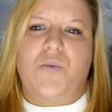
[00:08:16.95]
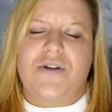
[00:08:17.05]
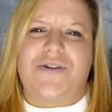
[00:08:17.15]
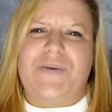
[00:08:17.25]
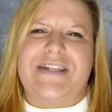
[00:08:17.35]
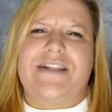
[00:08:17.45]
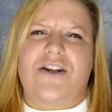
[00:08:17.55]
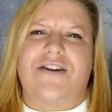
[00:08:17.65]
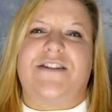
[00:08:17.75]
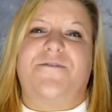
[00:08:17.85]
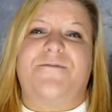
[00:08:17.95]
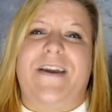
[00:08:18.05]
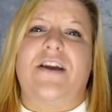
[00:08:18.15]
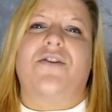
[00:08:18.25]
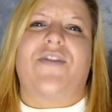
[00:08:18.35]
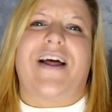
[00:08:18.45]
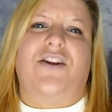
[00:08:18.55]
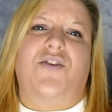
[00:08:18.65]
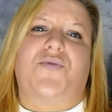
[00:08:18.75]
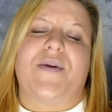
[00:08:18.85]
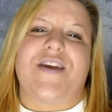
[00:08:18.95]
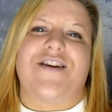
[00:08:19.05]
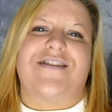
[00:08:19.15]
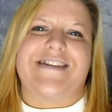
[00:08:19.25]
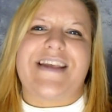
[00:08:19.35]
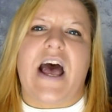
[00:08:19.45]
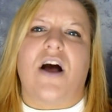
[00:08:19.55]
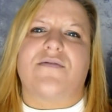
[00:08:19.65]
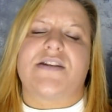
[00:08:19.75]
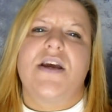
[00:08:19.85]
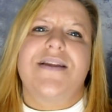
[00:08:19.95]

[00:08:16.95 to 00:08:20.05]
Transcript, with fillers: Once we start to feel that love within ourselves,